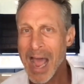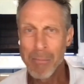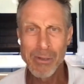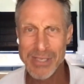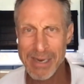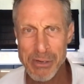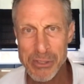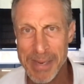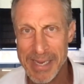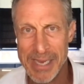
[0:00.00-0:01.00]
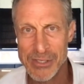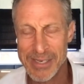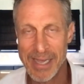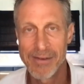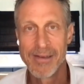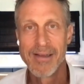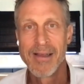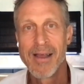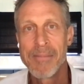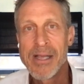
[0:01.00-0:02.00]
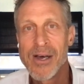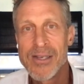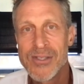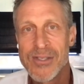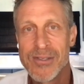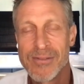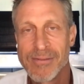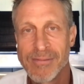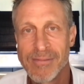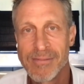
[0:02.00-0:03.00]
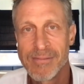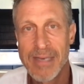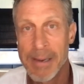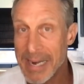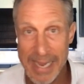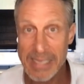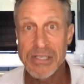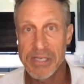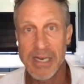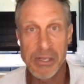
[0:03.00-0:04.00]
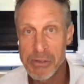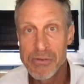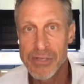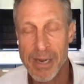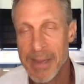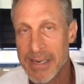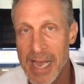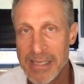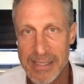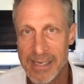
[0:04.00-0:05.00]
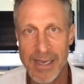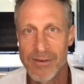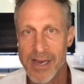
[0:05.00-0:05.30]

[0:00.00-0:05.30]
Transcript: I almost never use medication now because I'm not against it. I'll use it. I'm agnostic.